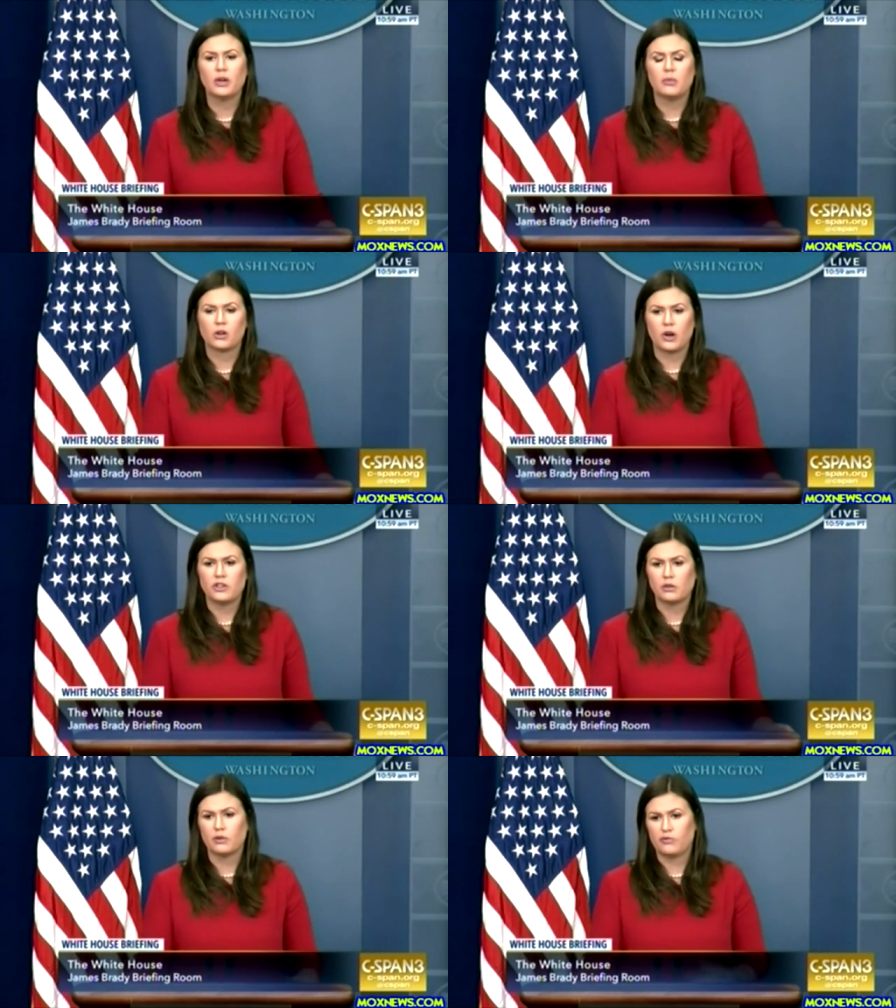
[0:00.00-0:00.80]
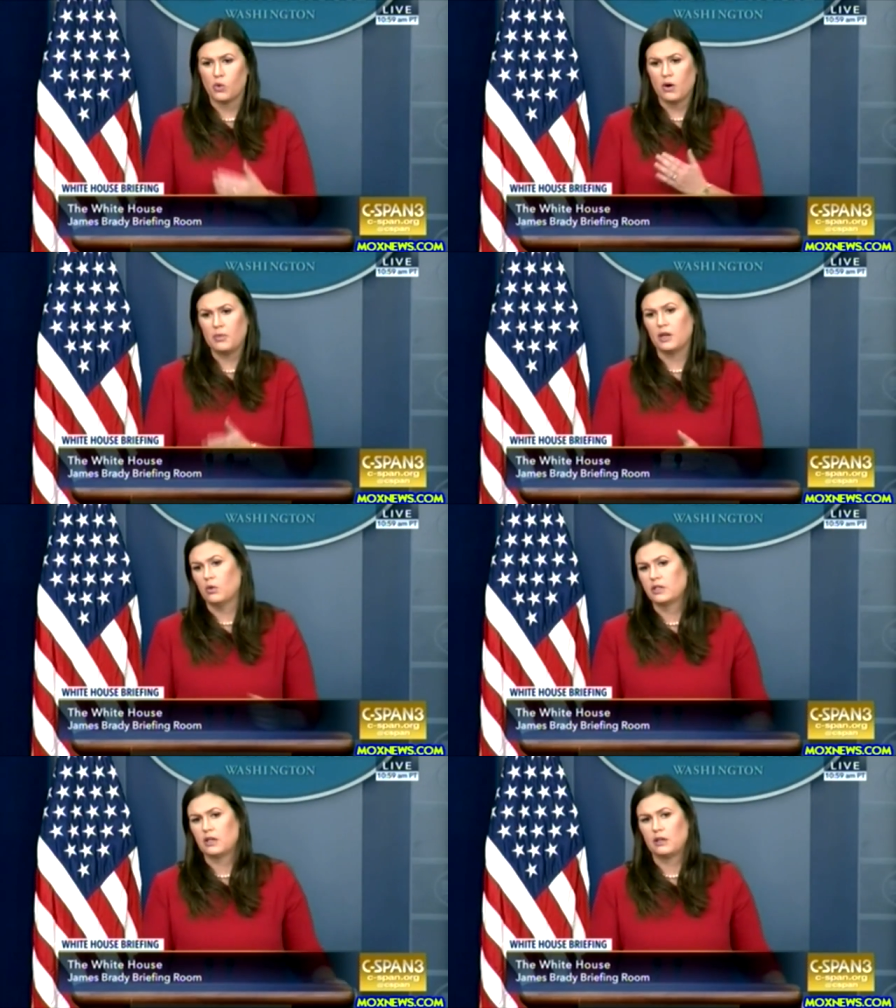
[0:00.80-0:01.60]
immigration reform, and he
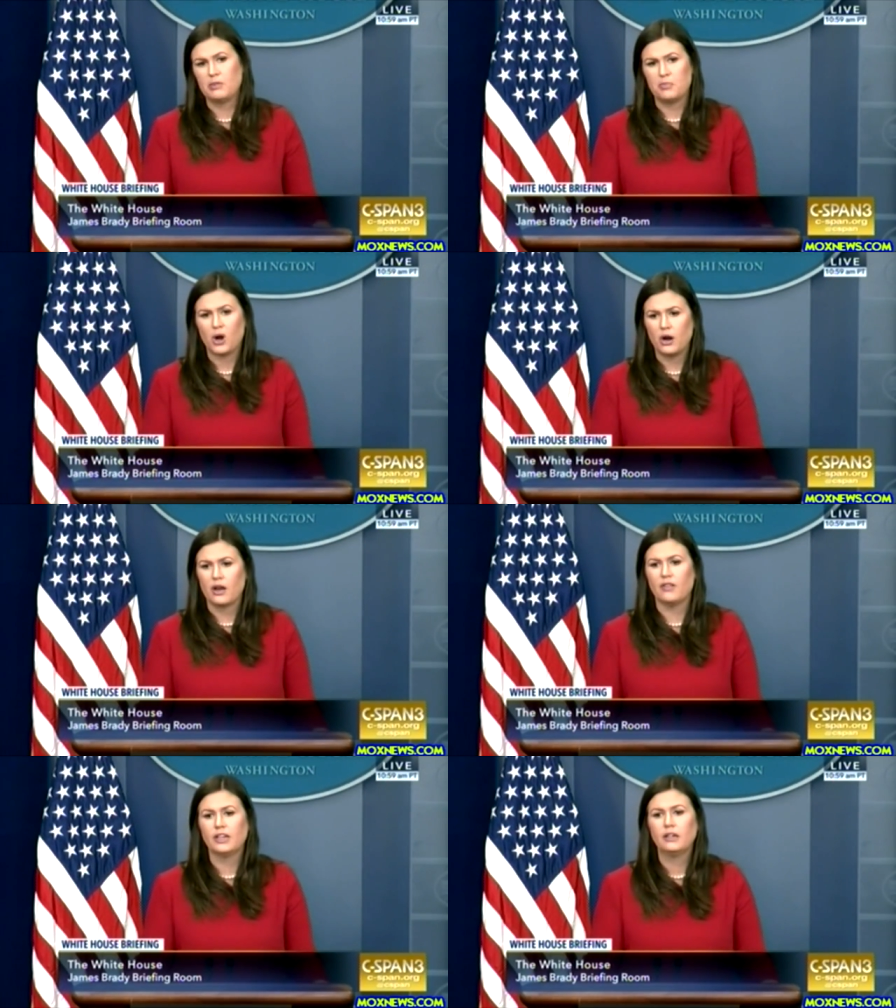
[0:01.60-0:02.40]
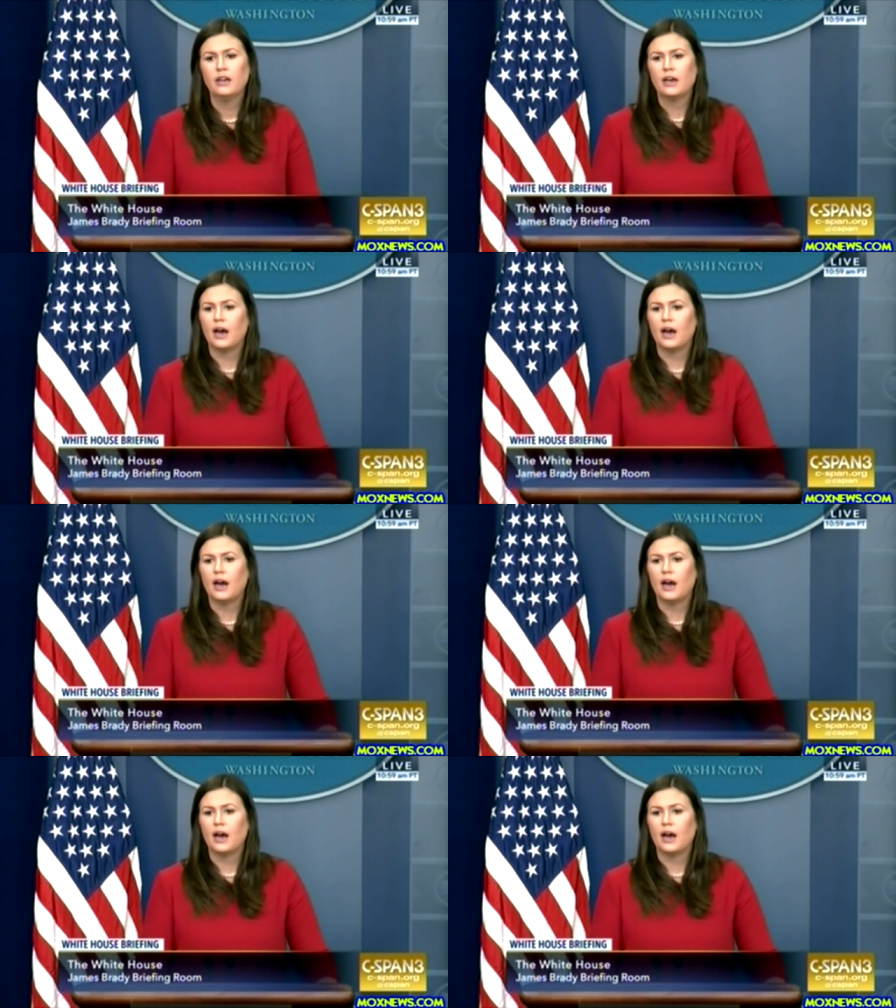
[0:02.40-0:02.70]
wants that to be part of it.